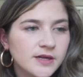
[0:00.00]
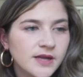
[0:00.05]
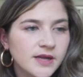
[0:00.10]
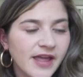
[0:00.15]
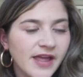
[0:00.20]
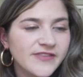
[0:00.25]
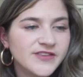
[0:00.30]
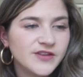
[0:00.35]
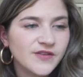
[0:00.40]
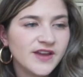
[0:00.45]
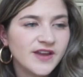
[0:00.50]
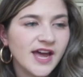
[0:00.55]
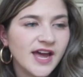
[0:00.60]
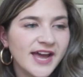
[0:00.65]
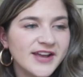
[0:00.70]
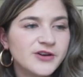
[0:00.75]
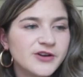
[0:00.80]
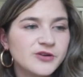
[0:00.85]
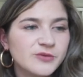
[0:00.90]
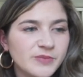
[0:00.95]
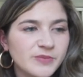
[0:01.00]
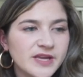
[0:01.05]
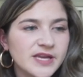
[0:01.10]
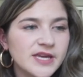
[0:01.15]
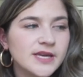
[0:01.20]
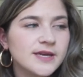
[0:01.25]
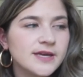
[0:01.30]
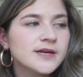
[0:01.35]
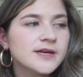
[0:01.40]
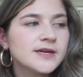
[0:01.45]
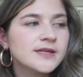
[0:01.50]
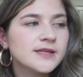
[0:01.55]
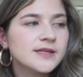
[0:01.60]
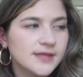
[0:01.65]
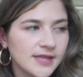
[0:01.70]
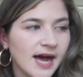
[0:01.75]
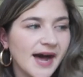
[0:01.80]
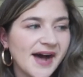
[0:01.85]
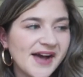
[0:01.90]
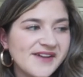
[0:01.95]
And so that I could be
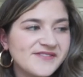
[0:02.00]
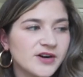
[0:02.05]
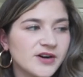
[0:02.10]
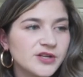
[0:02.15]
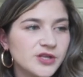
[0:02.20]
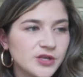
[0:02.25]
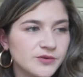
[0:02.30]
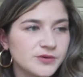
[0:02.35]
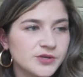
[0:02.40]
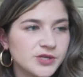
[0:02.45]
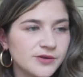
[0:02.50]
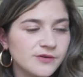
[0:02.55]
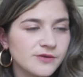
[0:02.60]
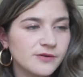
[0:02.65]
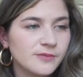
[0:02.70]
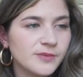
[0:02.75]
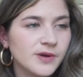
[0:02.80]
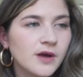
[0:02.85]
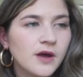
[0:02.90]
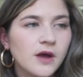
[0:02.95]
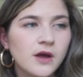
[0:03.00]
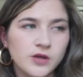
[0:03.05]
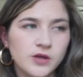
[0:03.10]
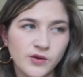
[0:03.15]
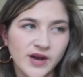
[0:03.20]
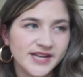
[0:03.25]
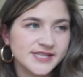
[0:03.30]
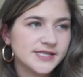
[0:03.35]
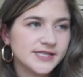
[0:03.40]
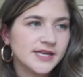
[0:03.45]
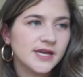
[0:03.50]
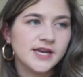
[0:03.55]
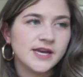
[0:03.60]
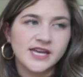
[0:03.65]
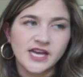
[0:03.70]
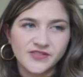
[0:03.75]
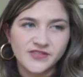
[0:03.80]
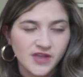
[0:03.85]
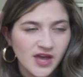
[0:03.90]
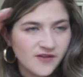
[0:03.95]
live on YouTube. You guys
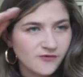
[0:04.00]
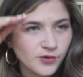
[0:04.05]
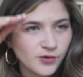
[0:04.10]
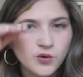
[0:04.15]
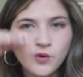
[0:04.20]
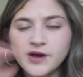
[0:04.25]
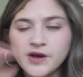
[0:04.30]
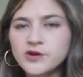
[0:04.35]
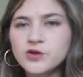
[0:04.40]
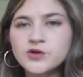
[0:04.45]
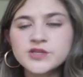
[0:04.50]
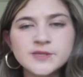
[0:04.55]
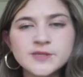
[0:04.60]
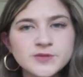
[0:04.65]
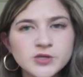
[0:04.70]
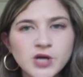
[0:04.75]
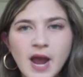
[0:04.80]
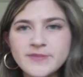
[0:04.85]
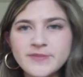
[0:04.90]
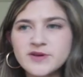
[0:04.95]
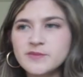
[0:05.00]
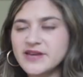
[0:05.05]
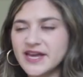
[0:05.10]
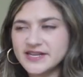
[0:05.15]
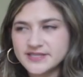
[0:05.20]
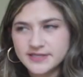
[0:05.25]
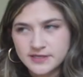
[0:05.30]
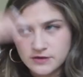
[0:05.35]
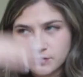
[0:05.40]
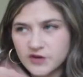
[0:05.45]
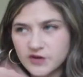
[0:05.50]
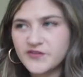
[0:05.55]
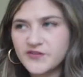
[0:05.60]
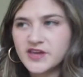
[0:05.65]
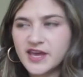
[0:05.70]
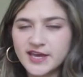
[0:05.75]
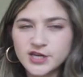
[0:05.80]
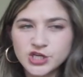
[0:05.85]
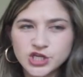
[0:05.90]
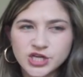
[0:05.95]
get, everyone who subscribed to me gets the
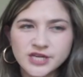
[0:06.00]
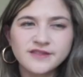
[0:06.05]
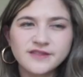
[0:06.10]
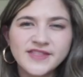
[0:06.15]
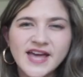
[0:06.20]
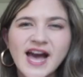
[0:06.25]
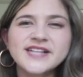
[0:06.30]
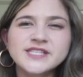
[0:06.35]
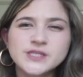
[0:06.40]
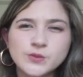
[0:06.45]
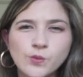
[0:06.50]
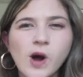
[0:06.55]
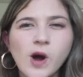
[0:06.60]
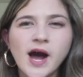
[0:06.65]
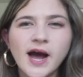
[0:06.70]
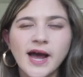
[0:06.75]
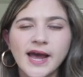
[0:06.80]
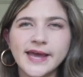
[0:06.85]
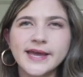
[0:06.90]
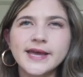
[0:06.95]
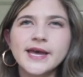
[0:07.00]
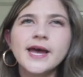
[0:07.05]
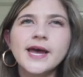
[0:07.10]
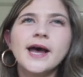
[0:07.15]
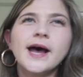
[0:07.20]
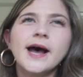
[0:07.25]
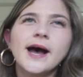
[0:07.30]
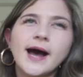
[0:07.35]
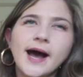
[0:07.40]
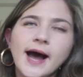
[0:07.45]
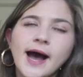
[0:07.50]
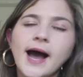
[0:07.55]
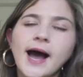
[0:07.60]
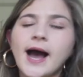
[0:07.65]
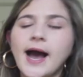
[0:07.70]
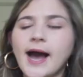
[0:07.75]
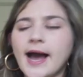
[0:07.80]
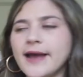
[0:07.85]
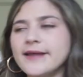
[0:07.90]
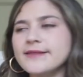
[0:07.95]
notification. That's why,
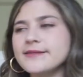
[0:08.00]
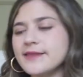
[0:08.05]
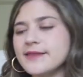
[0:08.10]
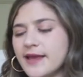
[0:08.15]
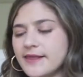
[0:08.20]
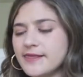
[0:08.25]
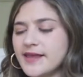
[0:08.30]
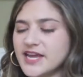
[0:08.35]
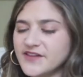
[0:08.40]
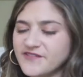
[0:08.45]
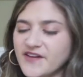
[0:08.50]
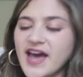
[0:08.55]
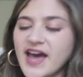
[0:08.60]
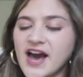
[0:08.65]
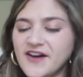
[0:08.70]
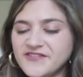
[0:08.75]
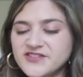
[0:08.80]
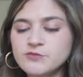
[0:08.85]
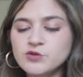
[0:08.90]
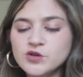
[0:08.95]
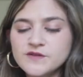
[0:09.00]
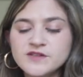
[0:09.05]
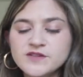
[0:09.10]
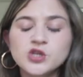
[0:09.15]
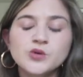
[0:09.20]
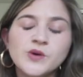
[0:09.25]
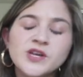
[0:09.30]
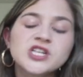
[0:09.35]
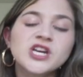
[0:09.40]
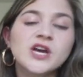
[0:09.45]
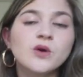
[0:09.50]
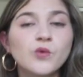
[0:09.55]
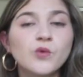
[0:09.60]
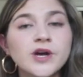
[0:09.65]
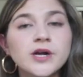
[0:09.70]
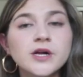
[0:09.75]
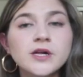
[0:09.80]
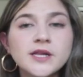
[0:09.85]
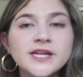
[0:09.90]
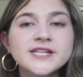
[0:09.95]
like if I have to move to Twitch, I
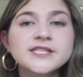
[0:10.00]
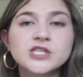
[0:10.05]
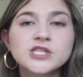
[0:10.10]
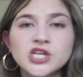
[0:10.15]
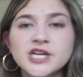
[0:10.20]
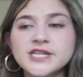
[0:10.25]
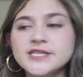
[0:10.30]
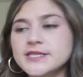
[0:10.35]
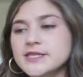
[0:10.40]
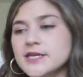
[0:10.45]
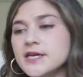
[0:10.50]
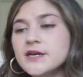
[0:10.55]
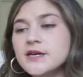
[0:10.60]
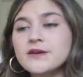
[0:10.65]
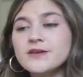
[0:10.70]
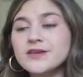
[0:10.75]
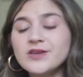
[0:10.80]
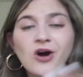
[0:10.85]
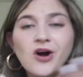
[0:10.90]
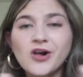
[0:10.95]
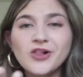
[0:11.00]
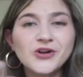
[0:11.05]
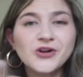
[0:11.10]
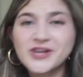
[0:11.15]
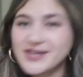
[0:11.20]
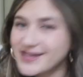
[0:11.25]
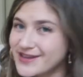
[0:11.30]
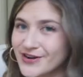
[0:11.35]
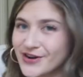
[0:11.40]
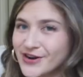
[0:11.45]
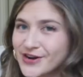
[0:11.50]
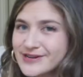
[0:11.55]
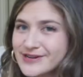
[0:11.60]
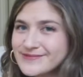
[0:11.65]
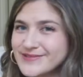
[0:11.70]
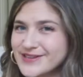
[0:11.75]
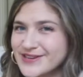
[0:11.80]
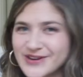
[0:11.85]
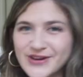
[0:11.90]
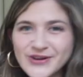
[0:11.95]
will. It's just, y'all are here,
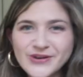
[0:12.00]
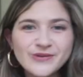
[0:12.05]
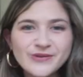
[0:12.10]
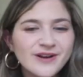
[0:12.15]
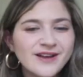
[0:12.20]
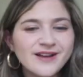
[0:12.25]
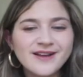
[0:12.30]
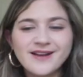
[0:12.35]
you know?